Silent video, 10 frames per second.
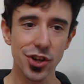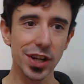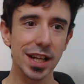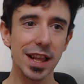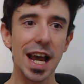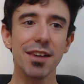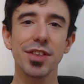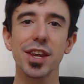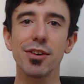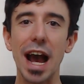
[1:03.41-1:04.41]
Joining live.
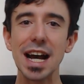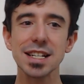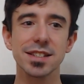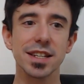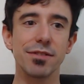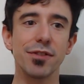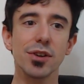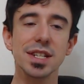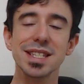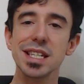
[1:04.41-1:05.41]
Thank you, guys. If you
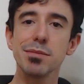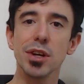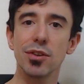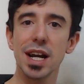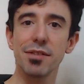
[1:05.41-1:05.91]
can see me all right,